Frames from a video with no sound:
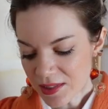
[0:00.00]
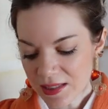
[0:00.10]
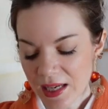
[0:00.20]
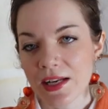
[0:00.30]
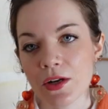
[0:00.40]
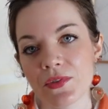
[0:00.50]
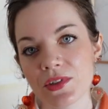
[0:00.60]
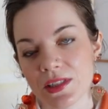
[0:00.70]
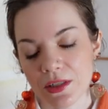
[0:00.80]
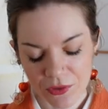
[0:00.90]
this kind of the
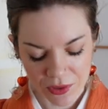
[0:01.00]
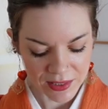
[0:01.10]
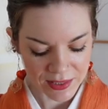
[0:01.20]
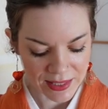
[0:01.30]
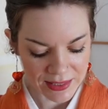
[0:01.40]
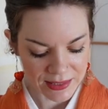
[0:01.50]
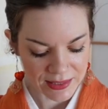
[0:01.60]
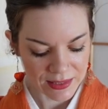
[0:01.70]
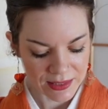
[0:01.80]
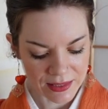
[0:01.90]
stuff you can
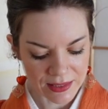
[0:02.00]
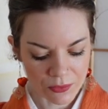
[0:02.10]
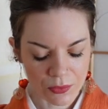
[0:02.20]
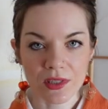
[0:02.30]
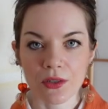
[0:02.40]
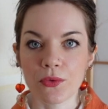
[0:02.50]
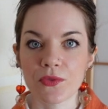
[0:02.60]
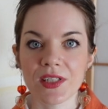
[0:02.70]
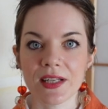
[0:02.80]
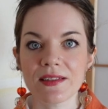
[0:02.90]
get in Otsuka
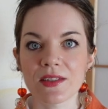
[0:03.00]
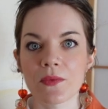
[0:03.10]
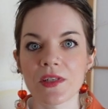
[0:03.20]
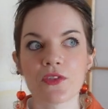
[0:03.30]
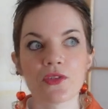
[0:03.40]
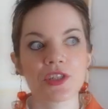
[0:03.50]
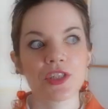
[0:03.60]
Gofukuten. So when you're in